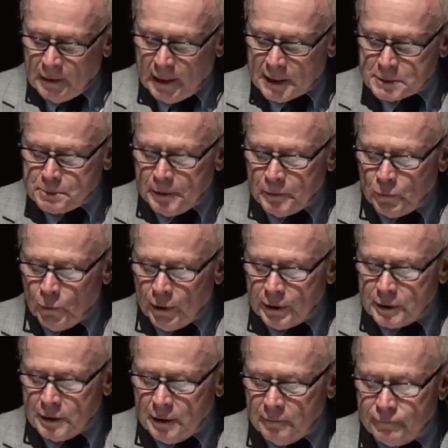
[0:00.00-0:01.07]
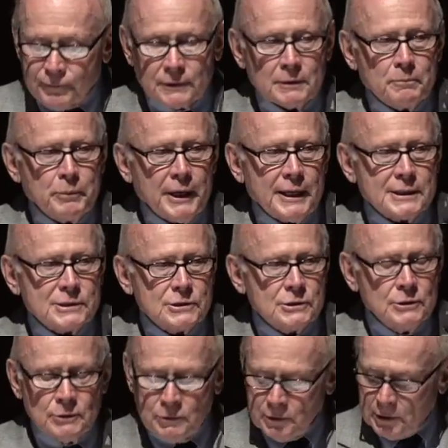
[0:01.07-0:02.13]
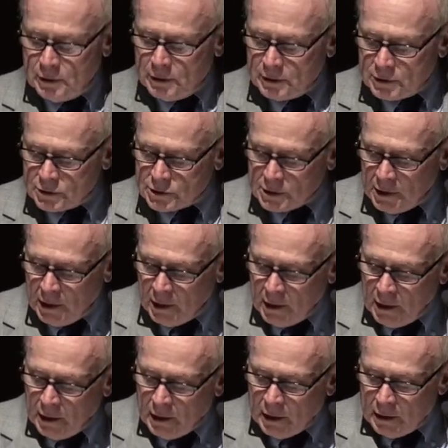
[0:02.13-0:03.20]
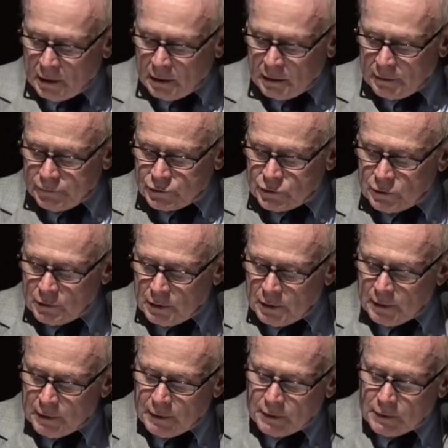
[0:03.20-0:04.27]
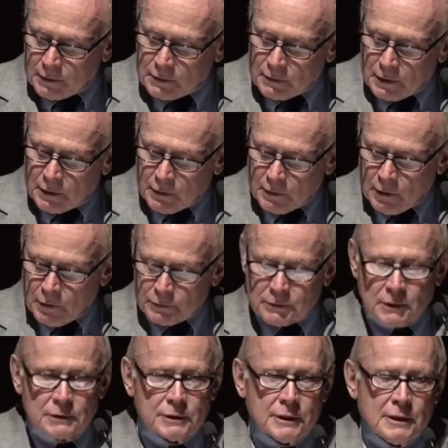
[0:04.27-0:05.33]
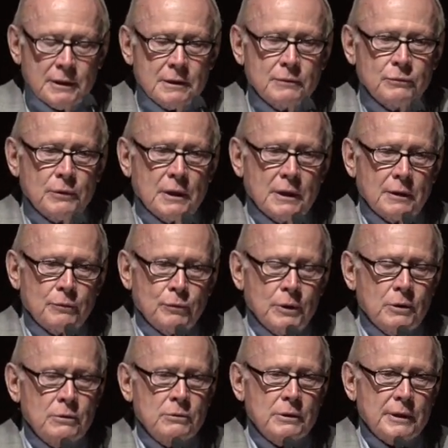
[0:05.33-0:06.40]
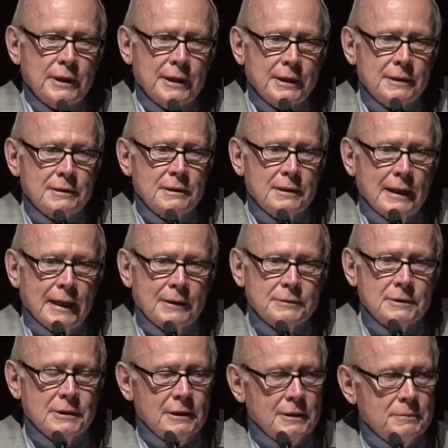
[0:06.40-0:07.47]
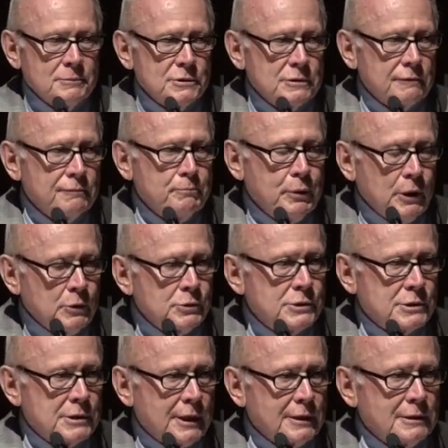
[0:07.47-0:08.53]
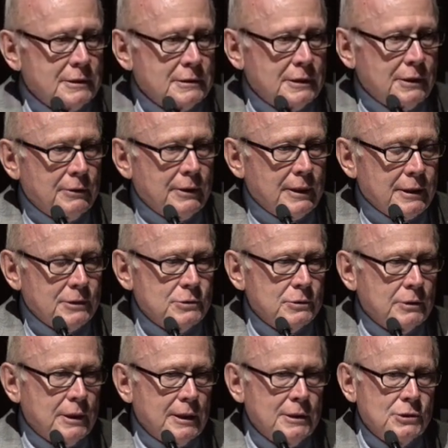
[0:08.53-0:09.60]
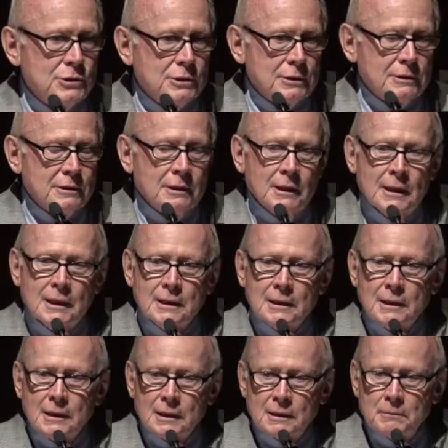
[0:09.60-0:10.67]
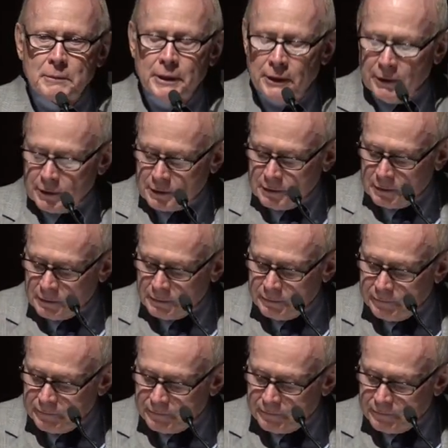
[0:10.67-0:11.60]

has been working for the past 2 years on the role and outcomes of post-secondary education in America.